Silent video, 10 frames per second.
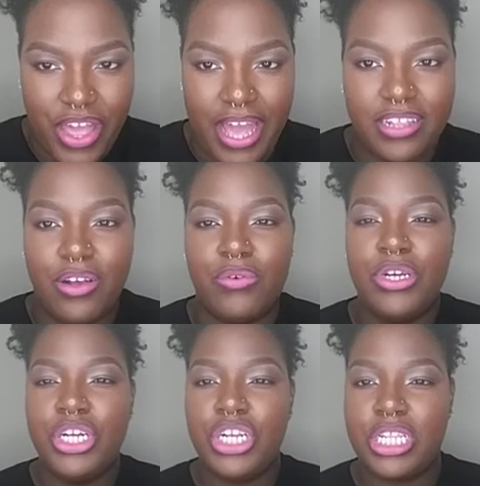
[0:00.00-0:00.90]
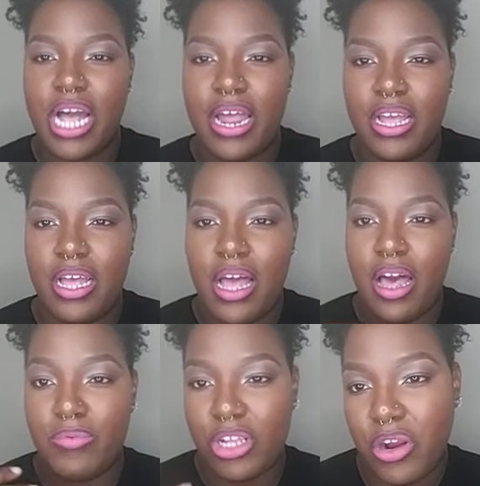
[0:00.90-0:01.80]
that. So just kind of
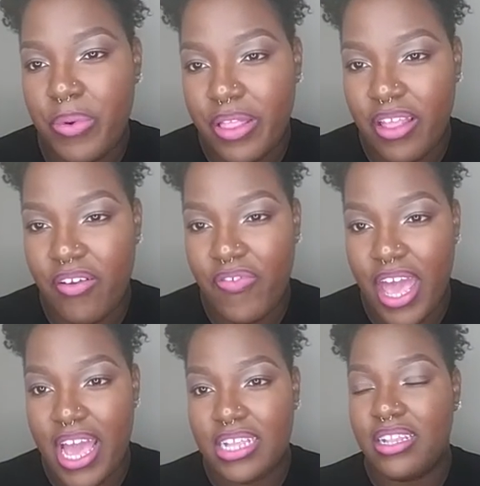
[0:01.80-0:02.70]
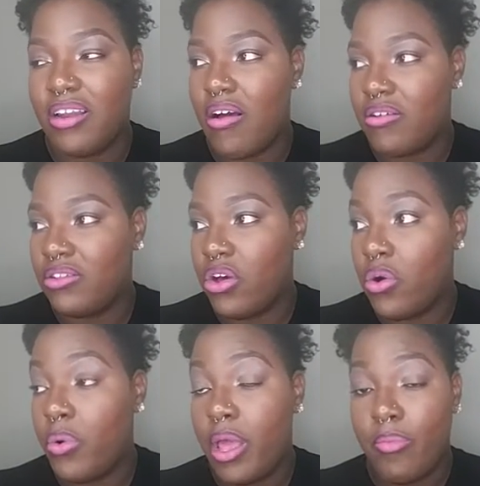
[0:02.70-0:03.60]
observing their face and
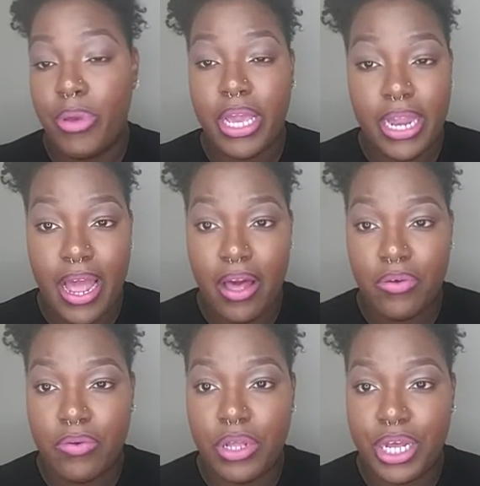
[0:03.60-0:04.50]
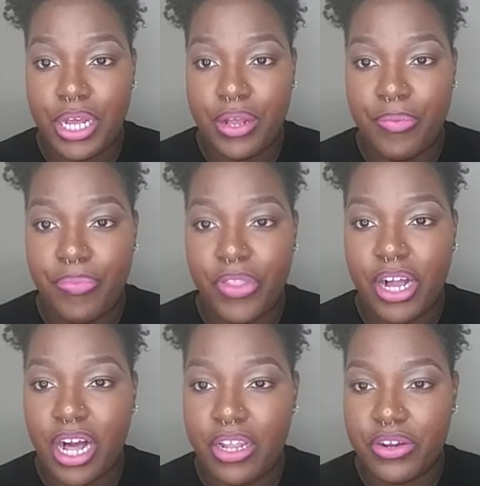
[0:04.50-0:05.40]
also picking out
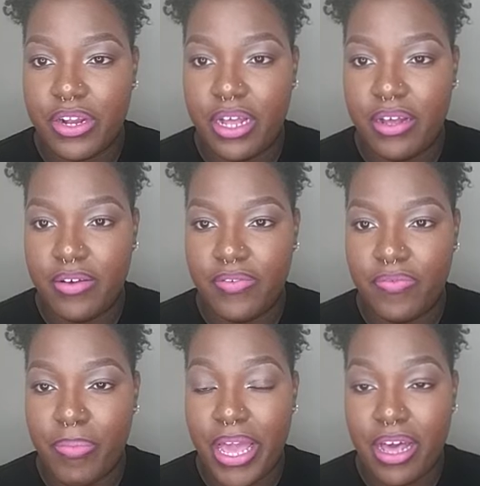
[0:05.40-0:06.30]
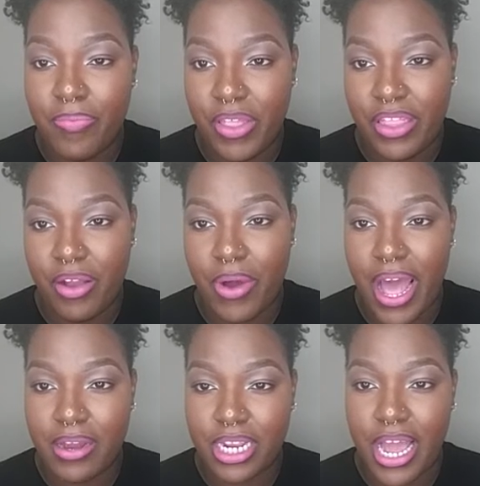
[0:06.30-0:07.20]
the color of makeup that they were
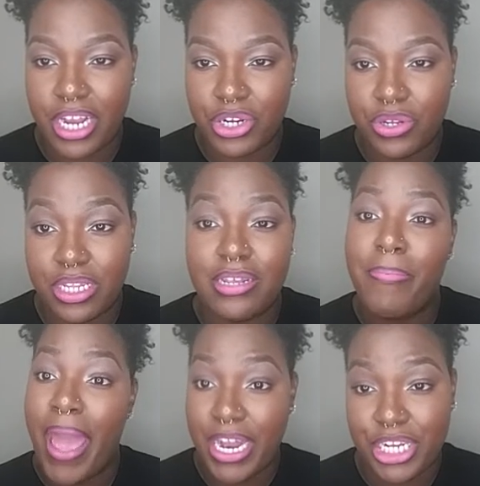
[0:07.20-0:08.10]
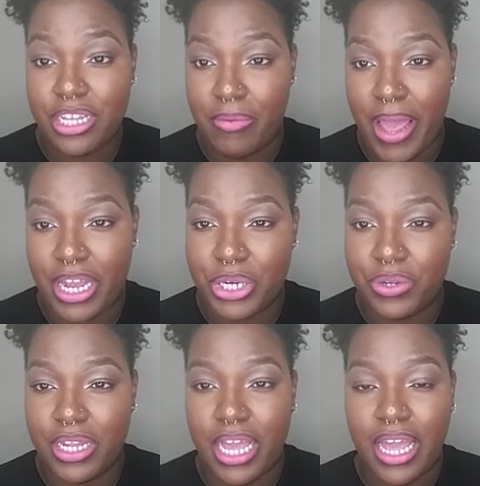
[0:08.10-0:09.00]
actually to match them.
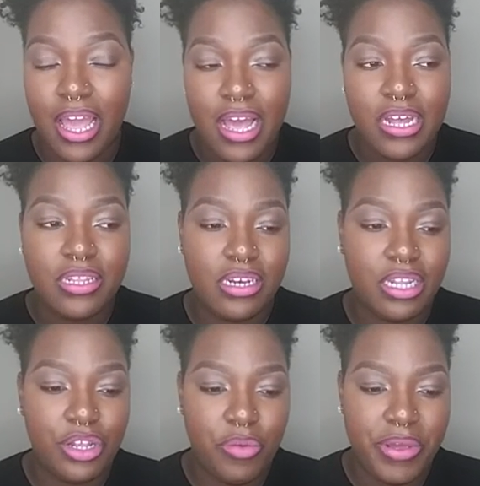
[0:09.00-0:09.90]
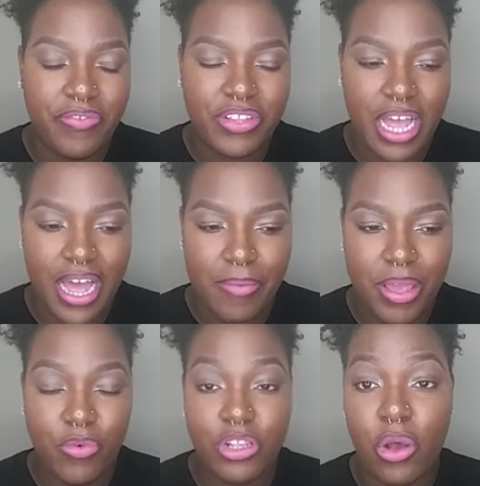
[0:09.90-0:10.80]
Actually, took a little bit of time,
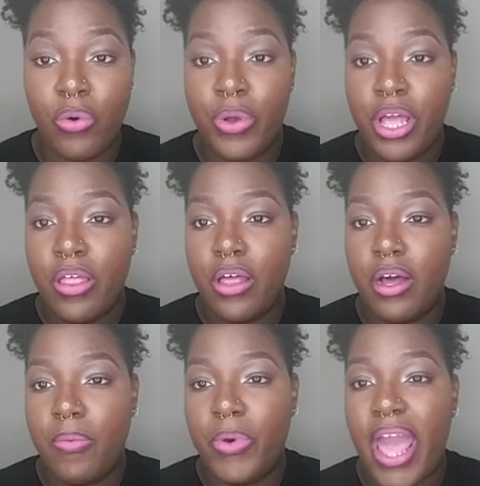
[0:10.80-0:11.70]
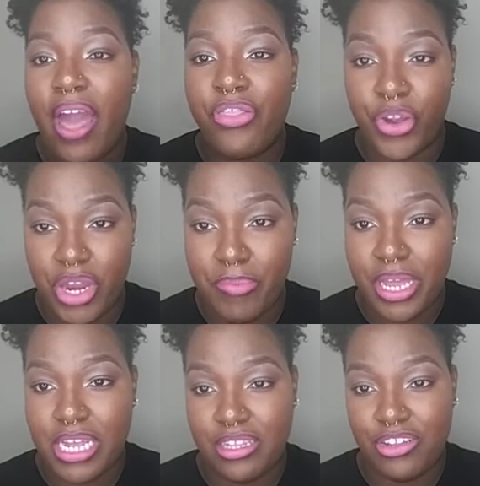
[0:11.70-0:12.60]
and so we had 30
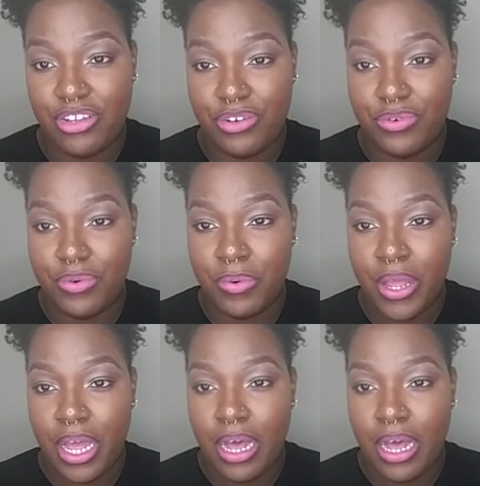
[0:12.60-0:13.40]
minutes to